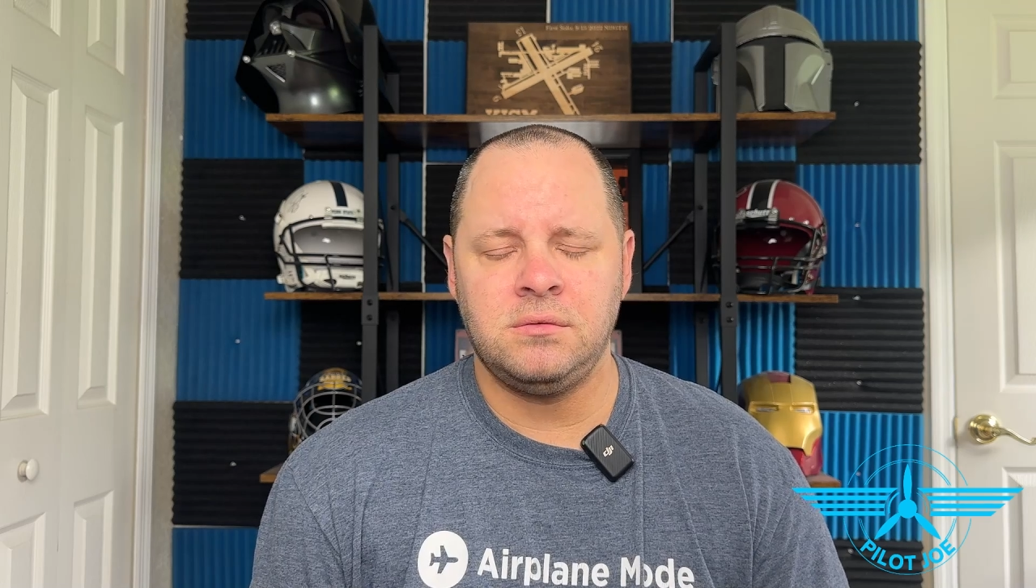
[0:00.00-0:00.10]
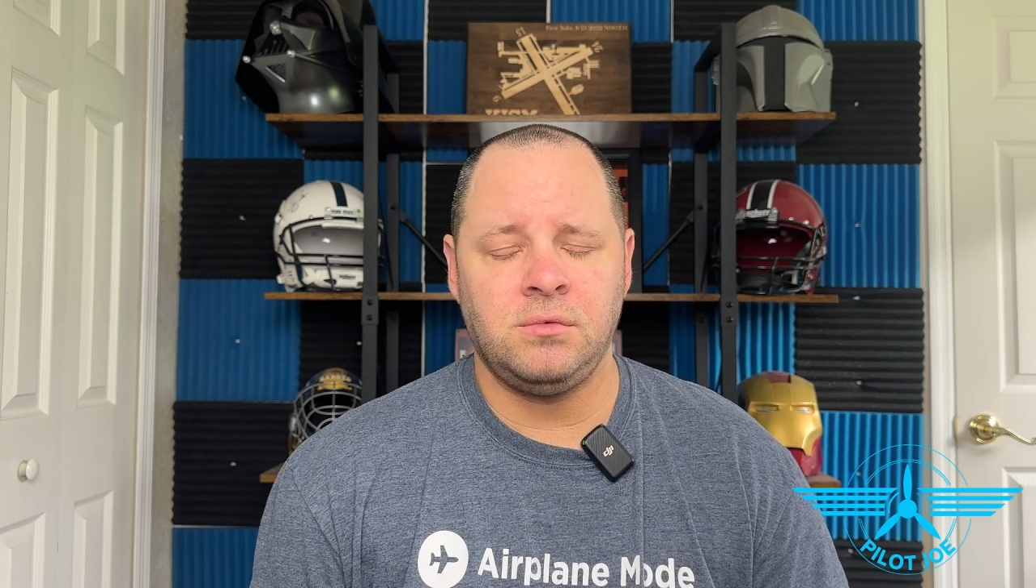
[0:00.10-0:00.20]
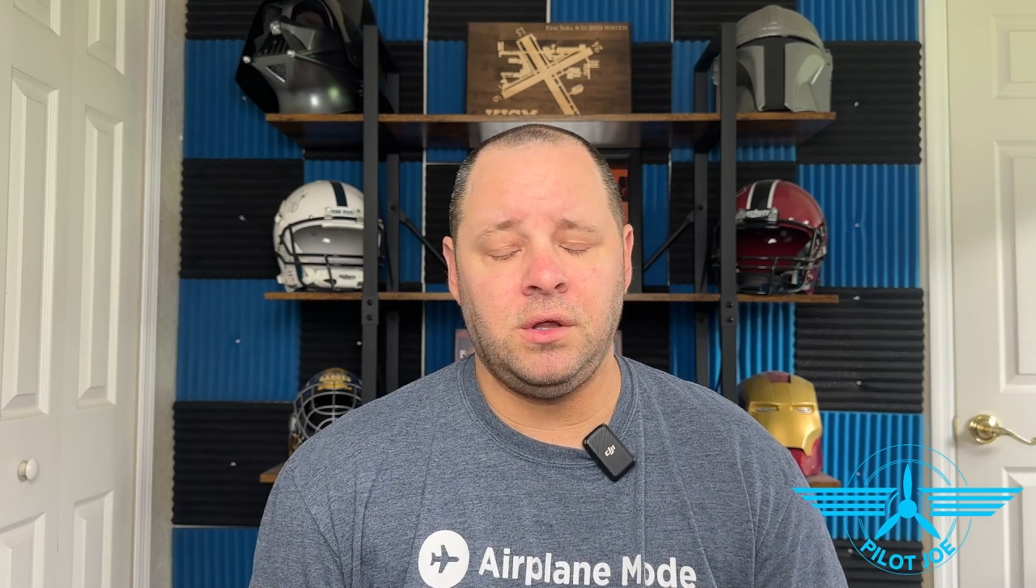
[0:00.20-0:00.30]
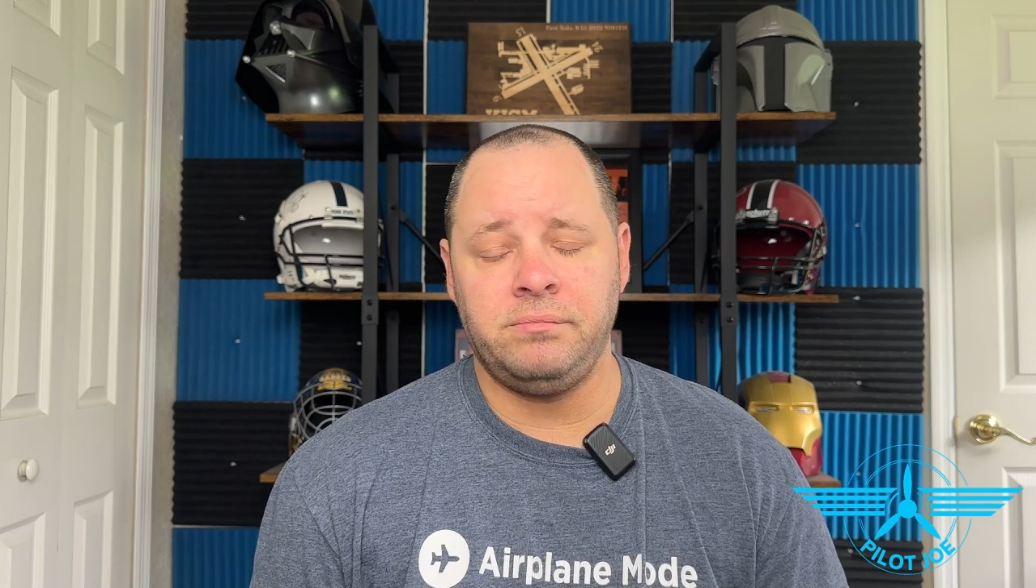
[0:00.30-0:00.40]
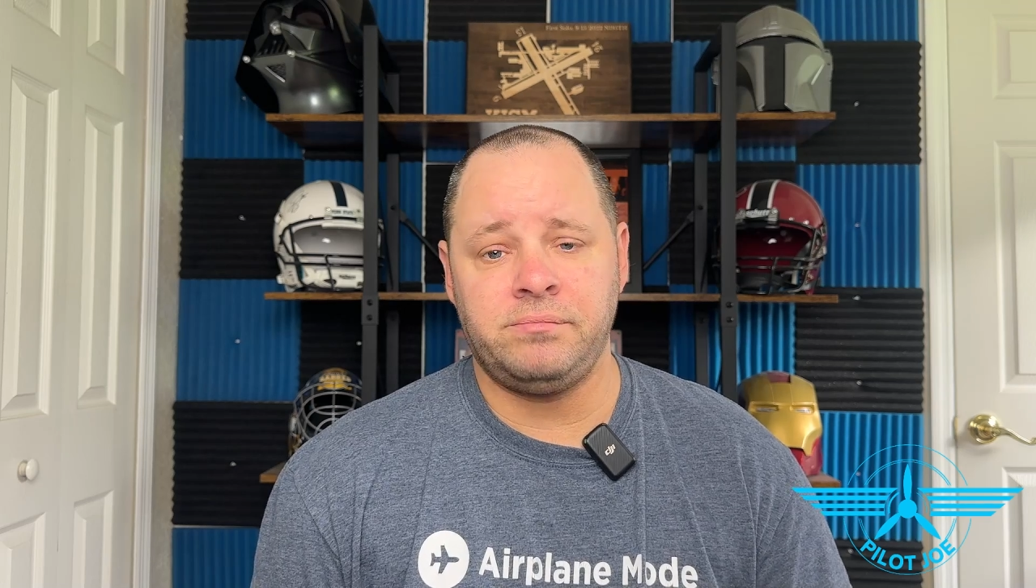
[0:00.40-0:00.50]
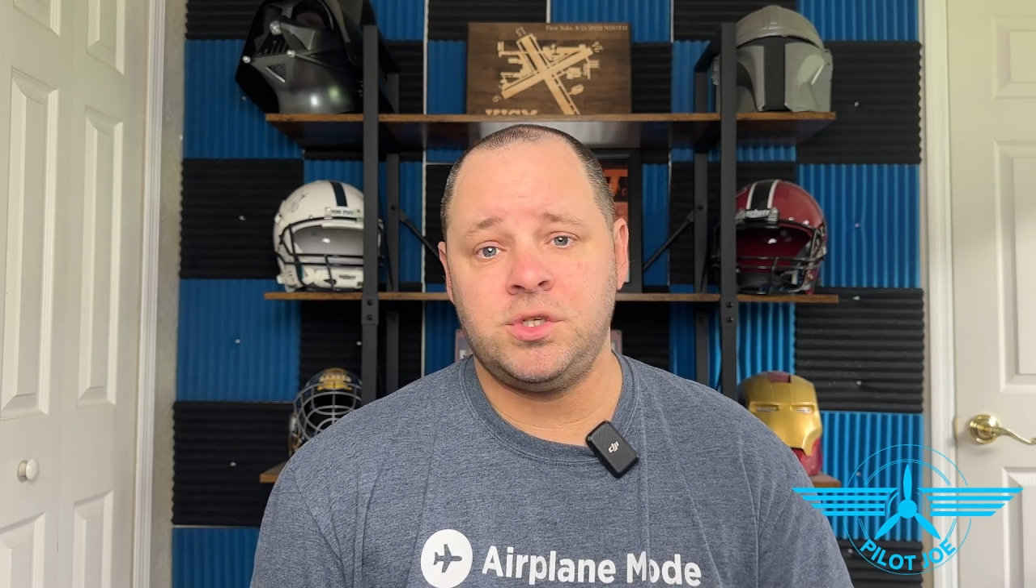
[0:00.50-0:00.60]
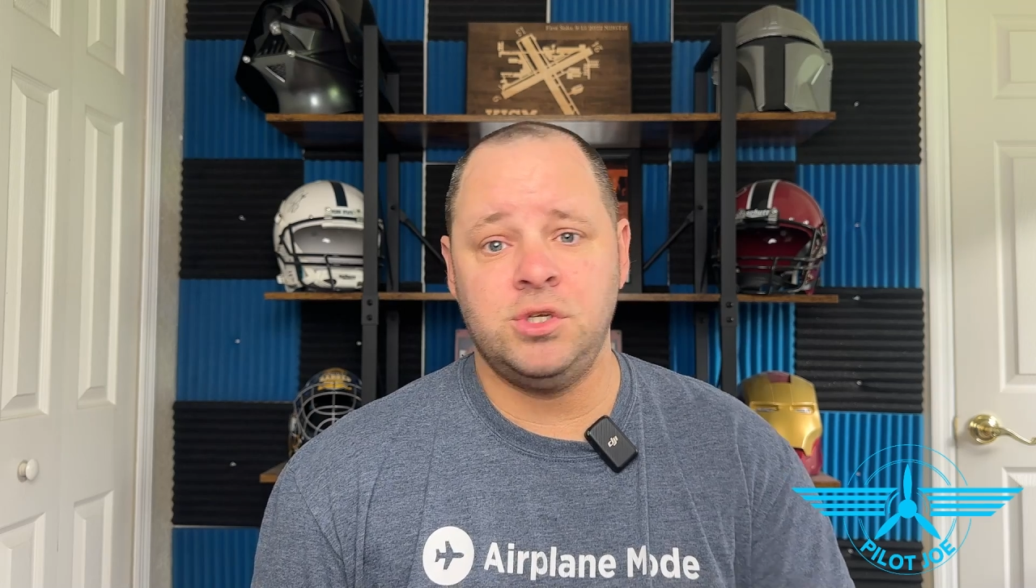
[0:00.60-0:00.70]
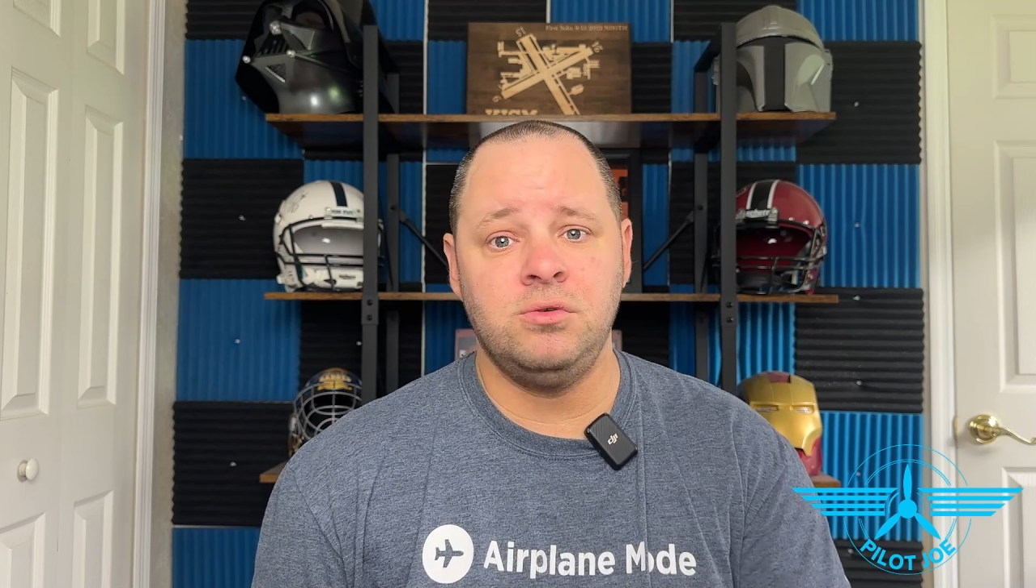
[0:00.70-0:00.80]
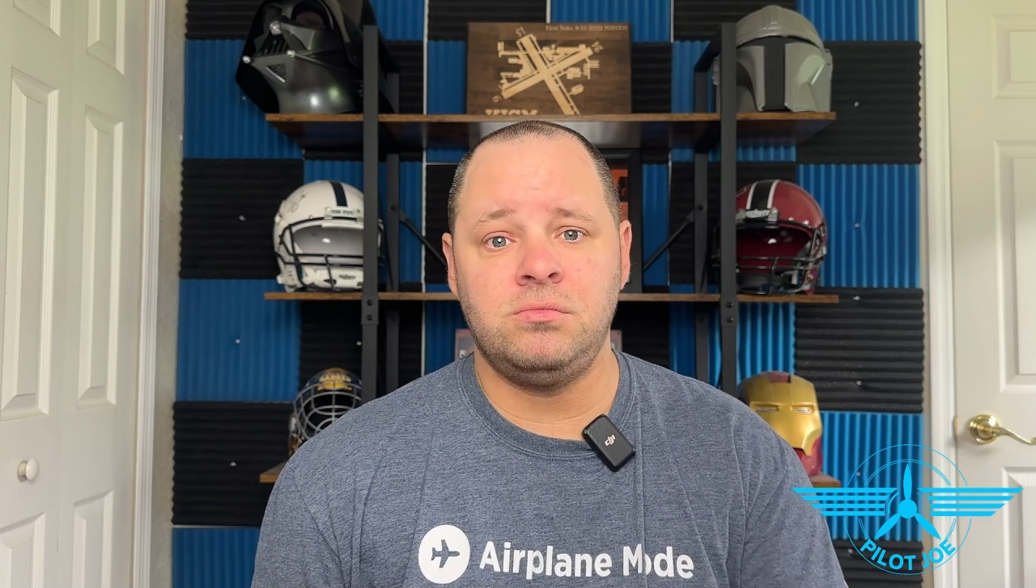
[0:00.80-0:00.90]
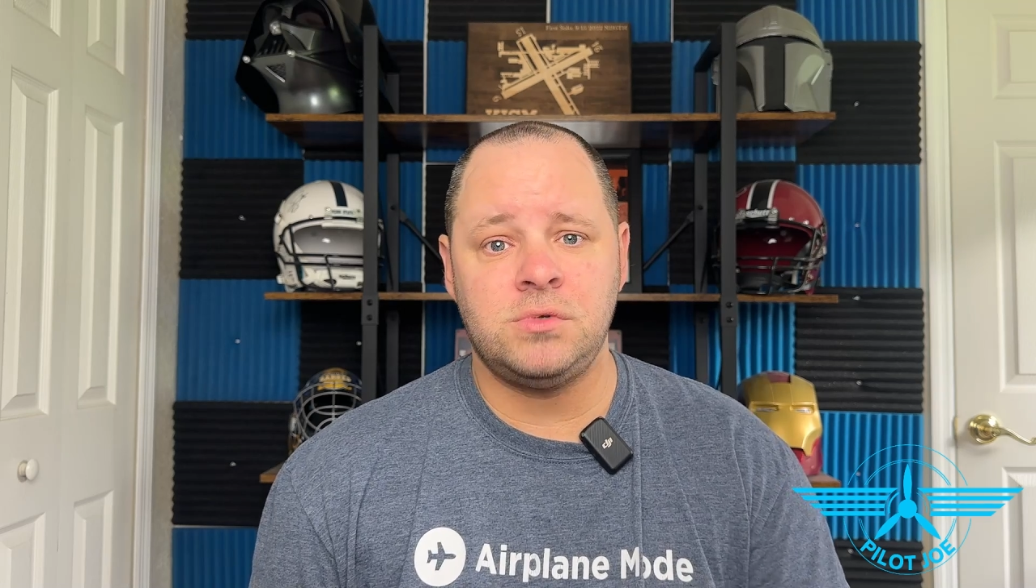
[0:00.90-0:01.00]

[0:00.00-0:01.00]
well, two